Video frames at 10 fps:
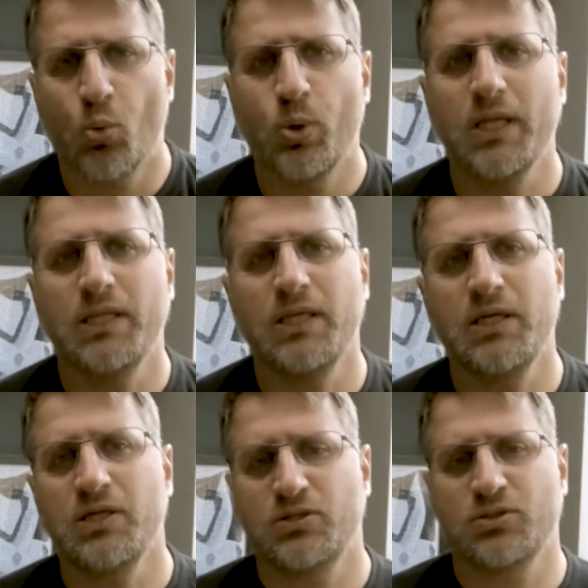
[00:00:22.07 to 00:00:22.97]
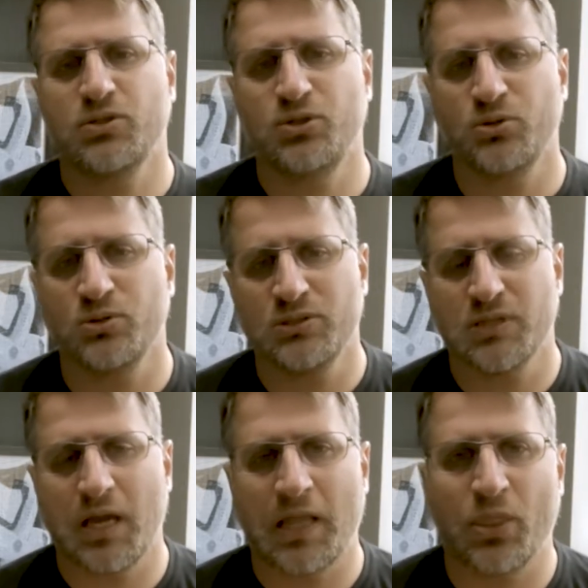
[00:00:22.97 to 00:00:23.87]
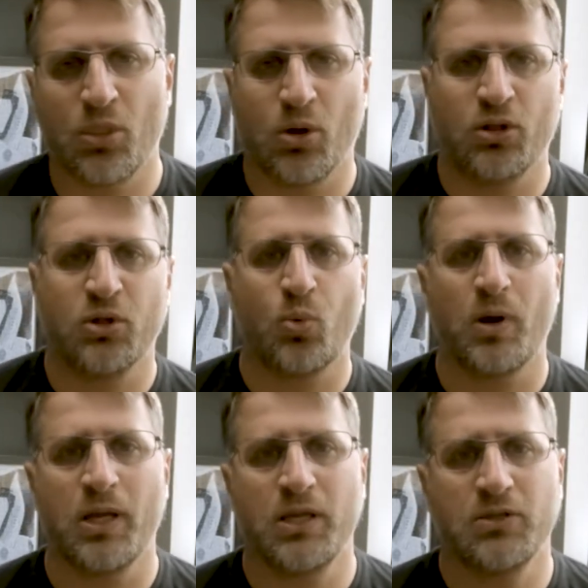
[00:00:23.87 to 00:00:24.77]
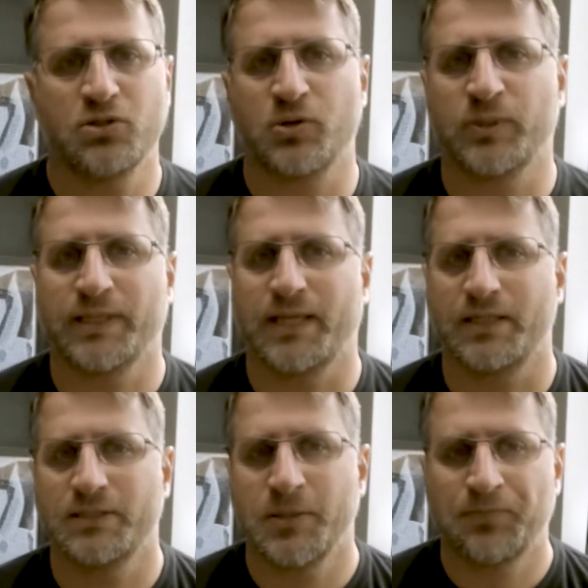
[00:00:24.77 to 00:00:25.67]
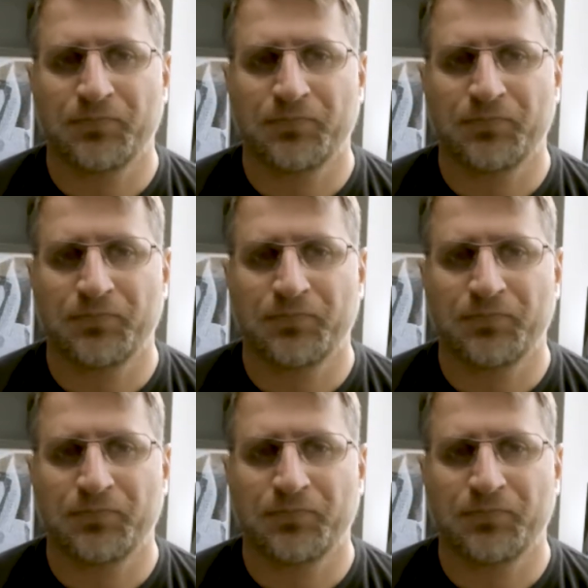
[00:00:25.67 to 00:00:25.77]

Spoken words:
We need to use another way to communicate,